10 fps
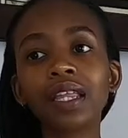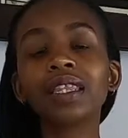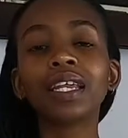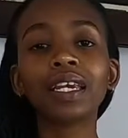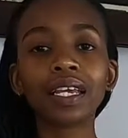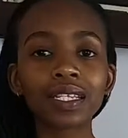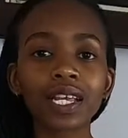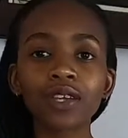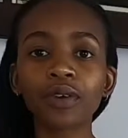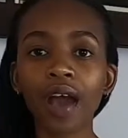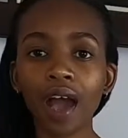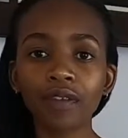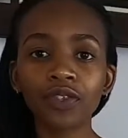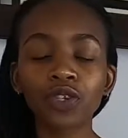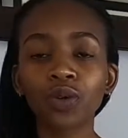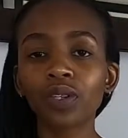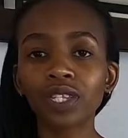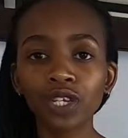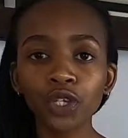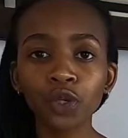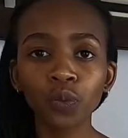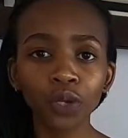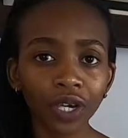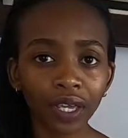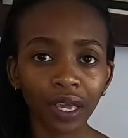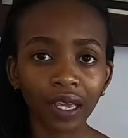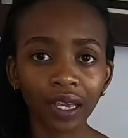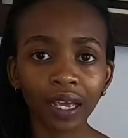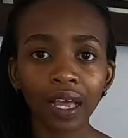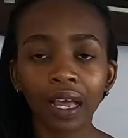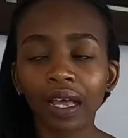the lesser you have to continue working.